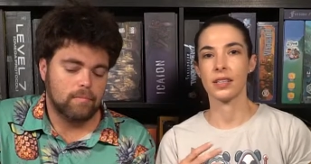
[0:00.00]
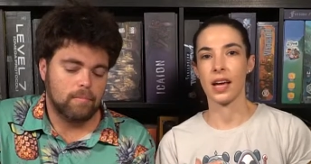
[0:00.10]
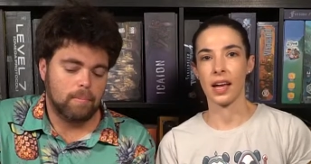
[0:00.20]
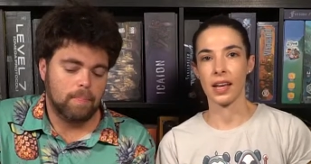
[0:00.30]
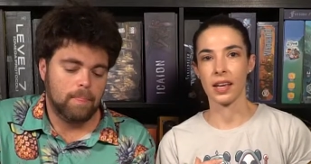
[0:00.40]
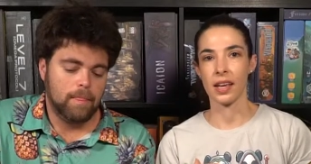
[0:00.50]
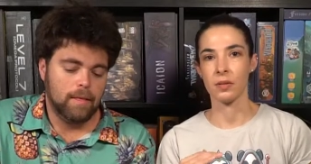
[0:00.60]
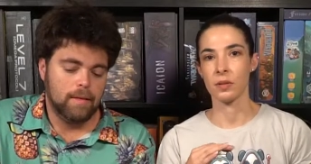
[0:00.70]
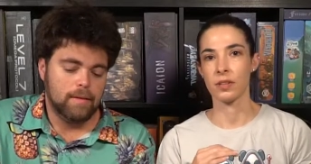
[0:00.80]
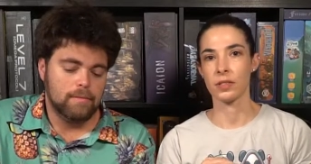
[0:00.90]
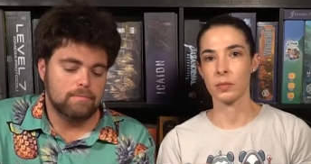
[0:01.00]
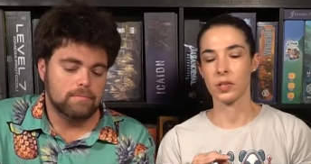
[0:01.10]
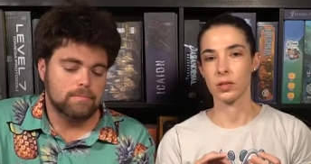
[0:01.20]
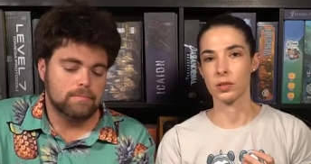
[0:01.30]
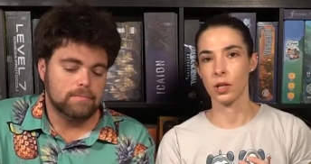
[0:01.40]
Speaker 1: deck and get rid of
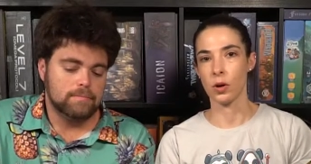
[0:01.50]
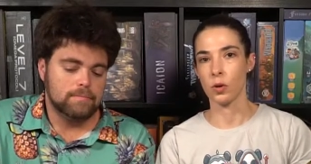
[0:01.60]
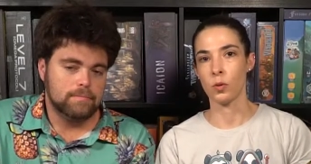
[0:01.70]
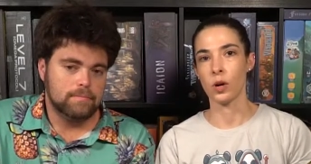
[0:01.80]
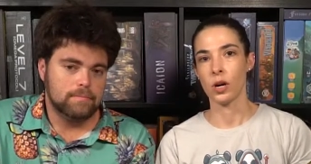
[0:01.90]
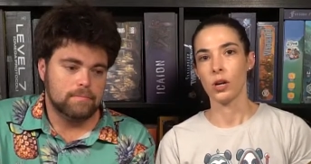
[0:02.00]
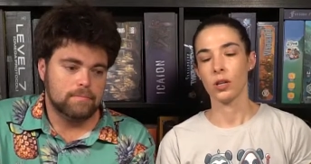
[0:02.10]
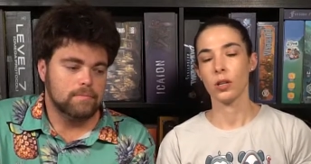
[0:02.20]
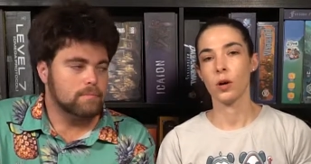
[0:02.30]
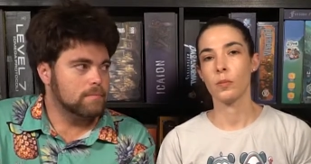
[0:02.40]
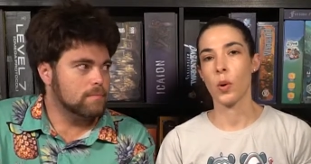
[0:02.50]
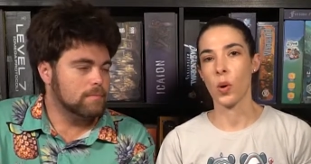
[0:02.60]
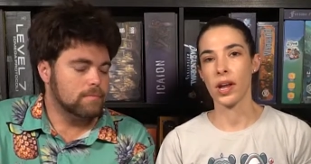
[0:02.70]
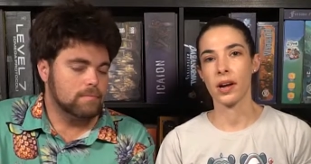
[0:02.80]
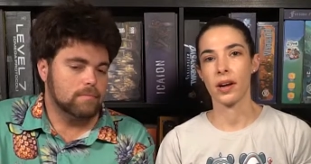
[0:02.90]
some of those low low
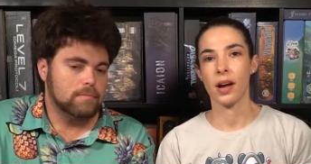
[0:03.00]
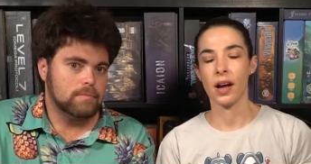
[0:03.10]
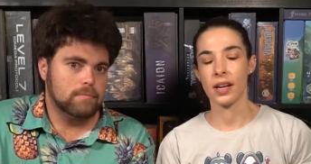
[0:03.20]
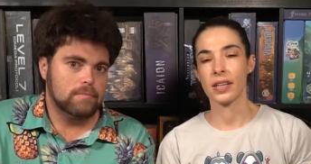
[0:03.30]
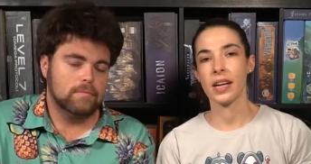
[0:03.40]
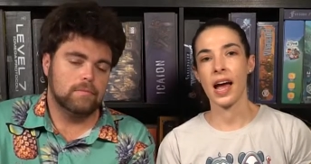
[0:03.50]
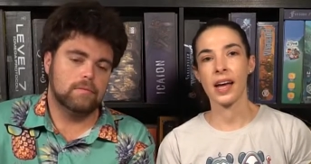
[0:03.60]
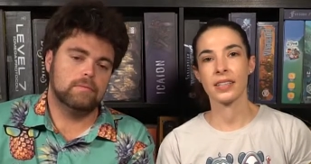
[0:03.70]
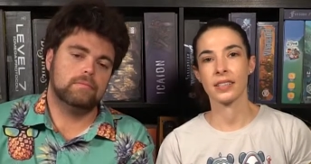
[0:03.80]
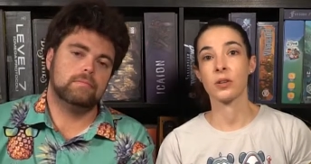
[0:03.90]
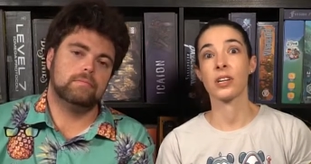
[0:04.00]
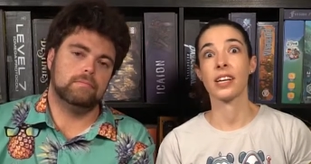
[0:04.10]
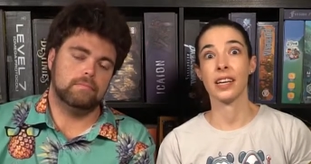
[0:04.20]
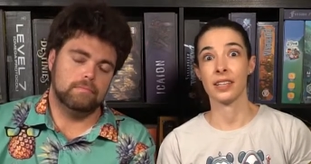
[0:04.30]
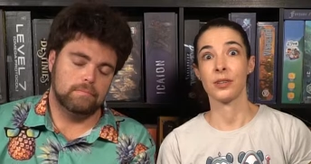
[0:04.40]
point uh, attacks in order
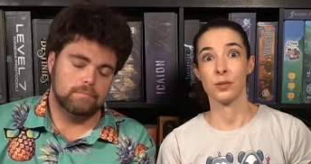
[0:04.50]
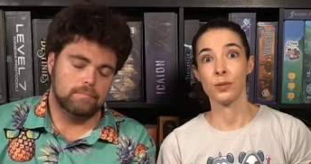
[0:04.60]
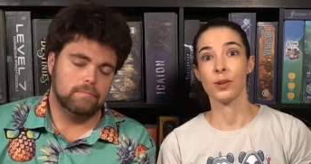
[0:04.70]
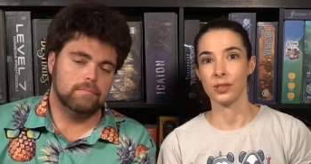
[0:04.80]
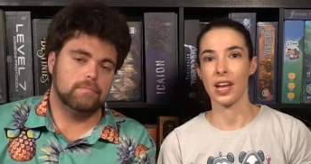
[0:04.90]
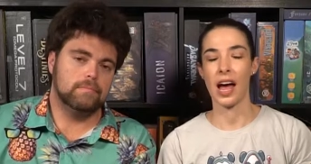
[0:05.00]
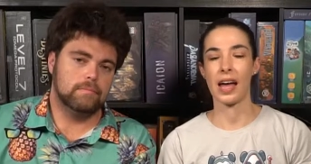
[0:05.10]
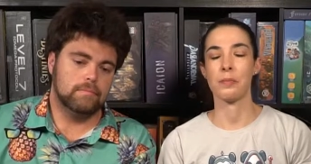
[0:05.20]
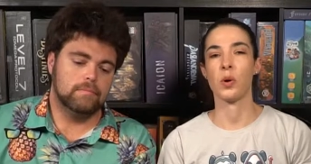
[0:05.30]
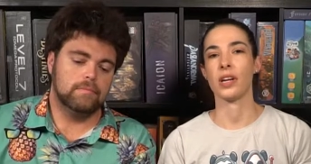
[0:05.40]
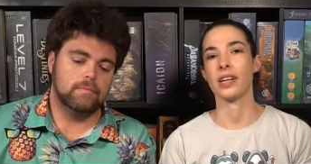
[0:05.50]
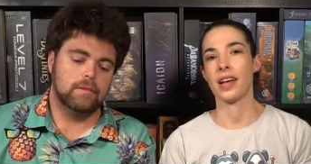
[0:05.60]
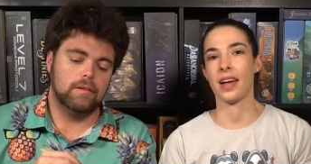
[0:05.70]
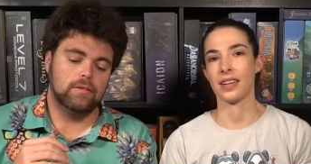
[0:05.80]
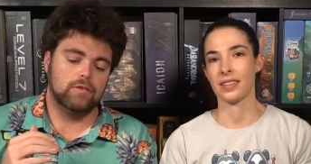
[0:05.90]
to get to those high point
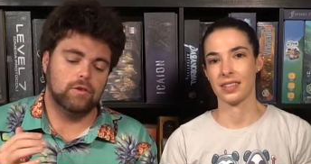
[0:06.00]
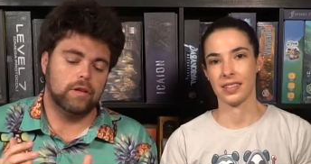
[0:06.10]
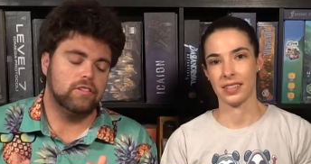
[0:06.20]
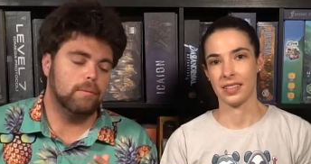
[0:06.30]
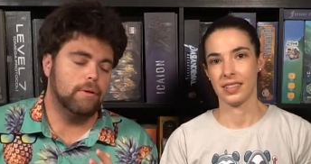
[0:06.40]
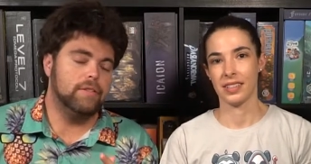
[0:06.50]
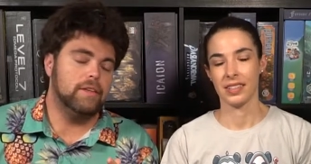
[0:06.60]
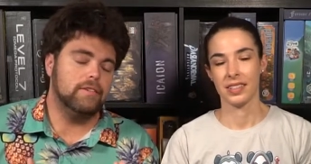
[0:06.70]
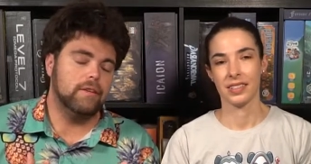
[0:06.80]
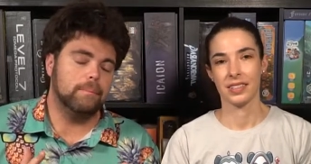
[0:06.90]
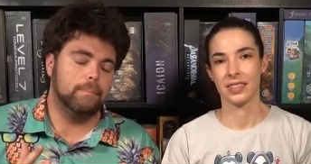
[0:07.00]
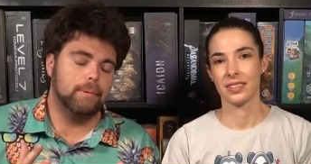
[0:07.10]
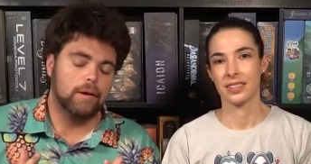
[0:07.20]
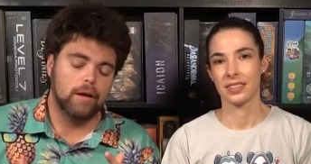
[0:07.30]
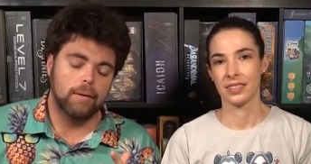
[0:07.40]
attacks.
Speaker 2: So like some of these
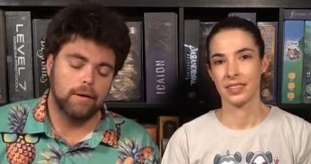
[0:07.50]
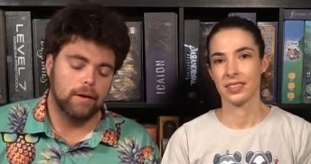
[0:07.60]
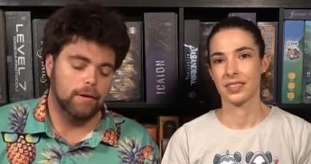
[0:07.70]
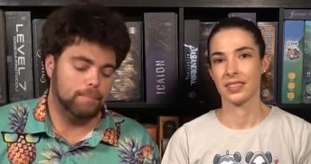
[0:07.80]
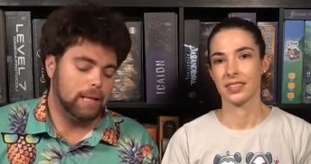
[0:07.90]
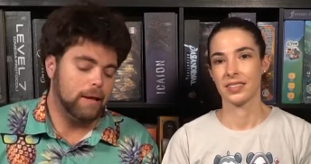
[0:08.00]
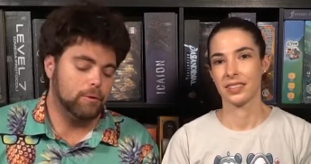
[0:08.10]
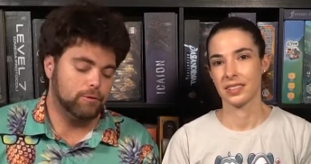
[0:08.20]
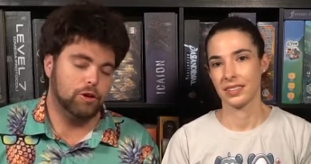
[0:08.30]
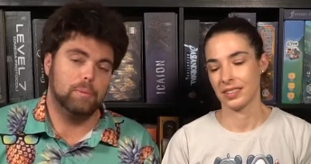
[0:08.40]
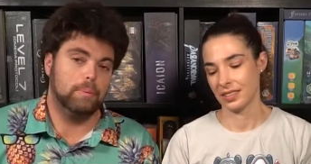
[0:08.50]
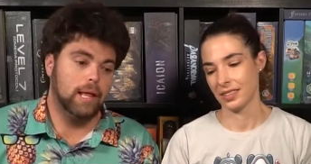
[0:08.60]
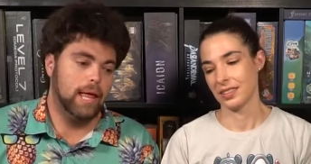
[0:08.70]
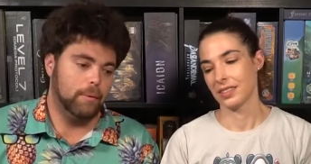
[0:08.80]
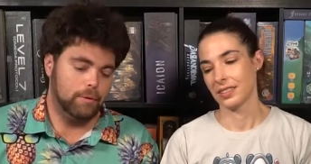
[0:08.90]
p c players that you're gonna be
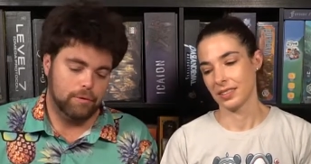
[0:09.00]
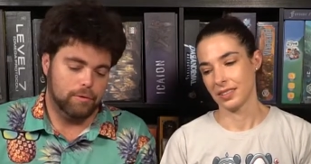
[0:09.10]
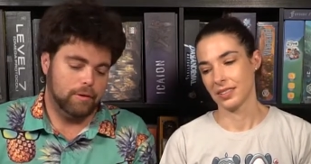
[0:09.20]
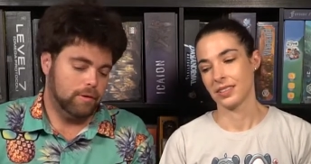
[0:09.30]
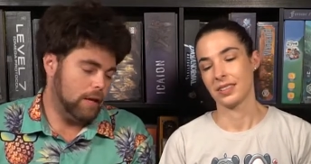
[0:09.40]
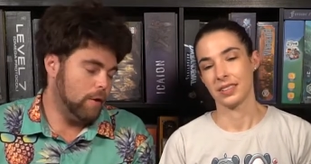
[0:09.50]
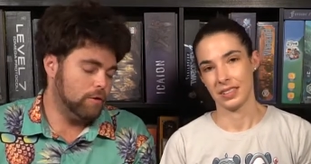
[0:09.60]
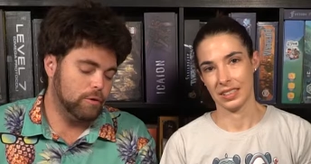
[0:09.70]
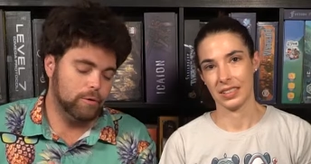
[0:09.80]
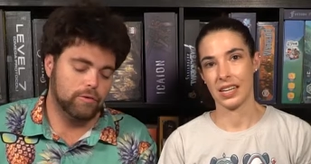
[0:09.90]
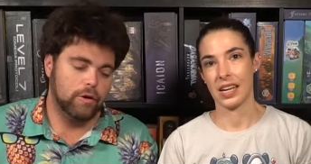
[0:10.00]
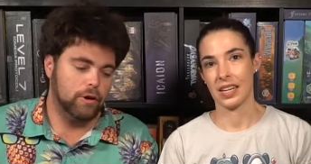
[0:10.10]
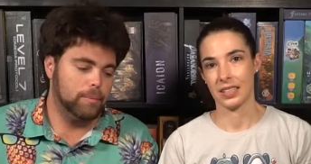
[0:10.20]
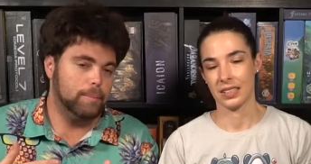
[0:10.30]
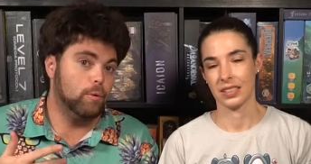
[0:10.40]
playing with, or like the characters, yeah.
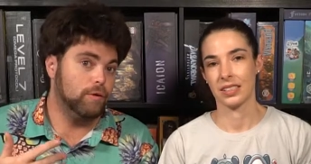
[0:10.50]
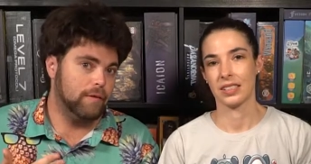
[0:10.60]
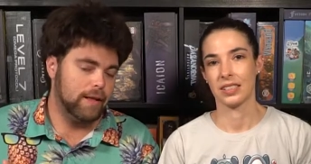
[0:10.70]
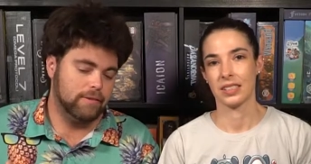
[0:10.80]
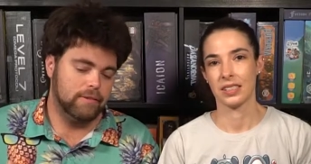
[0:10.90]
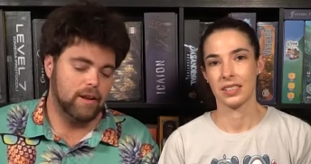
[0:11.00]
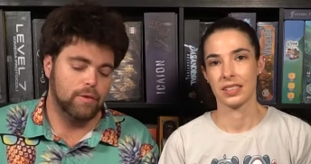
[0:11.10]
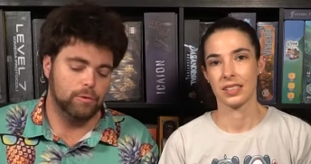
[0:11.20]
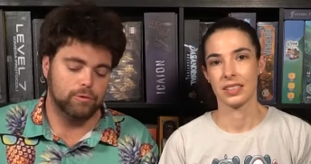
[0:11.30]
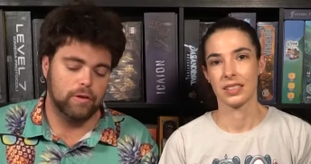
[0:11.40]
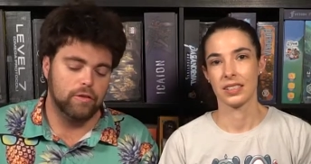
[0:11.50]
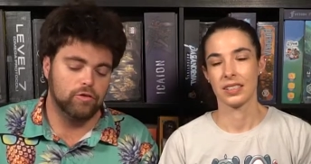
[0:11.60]
are gonna be more advanced than others, right? The